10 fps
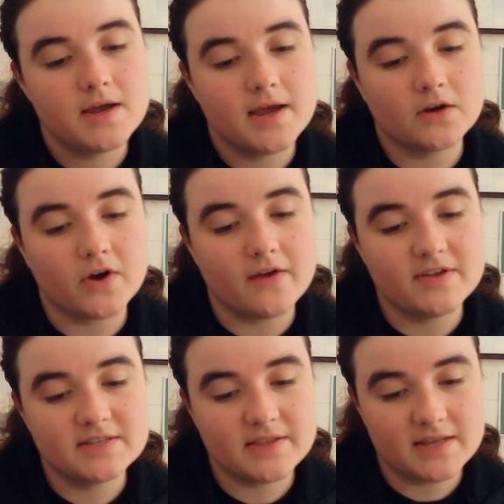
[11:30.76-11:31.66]

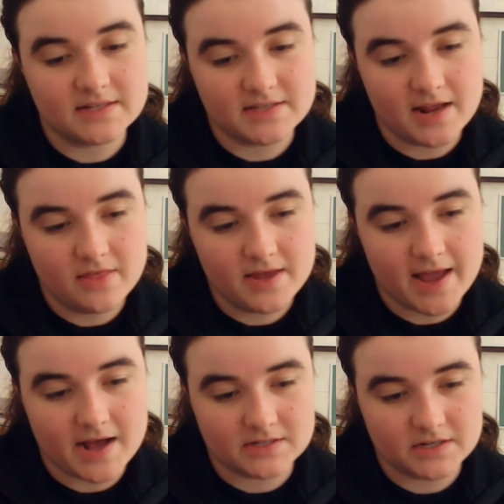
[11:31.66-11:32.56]
Engravings on the inside of the
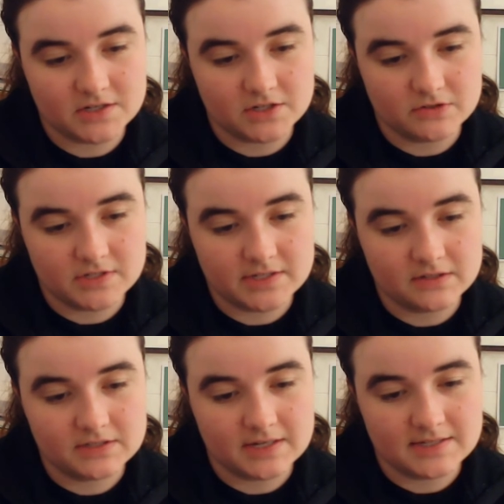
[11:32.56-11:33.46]
casket showed
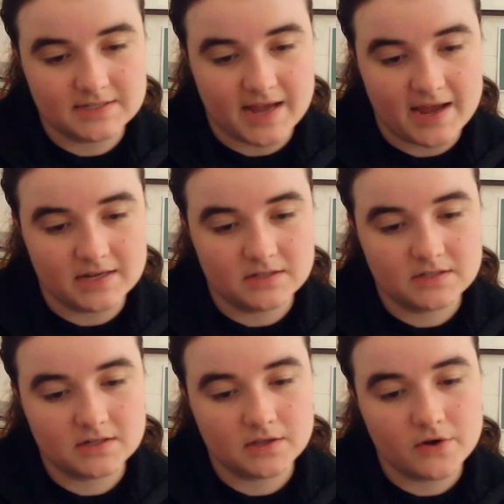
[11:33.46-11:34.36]
silks and
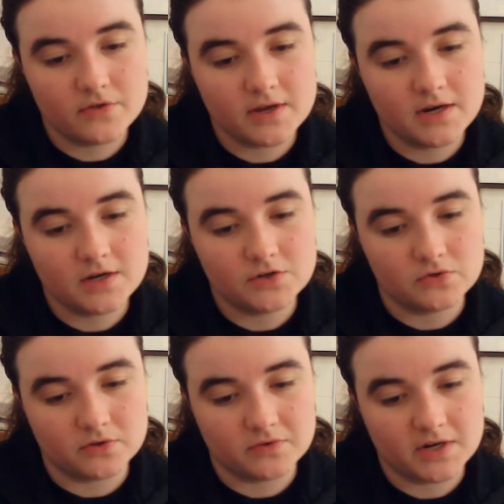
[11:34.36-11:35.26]
satins, clothing and
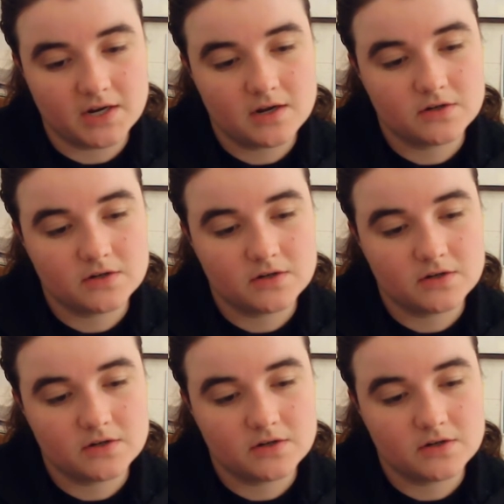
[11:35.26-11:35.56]
jewelry,